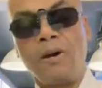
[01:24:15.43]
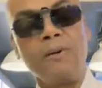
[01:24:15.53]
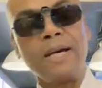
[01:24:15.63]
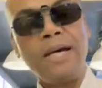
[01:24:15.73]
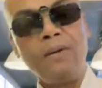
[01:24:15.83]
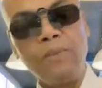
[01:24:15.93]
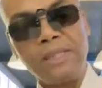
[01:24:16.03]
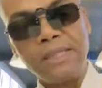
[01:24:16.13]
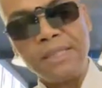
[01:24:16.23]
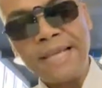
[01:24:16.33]
okay,
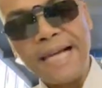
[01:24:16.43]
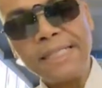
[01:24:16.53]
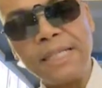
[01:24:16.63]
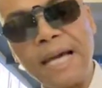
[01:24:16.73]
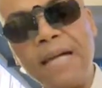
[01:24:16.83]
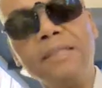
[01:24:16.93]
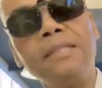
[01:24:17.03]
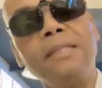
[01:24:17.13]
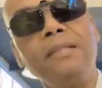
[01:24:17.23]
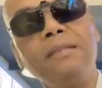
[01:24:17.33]
which is
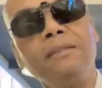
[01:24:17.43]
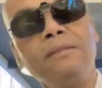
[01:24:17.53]
nationality.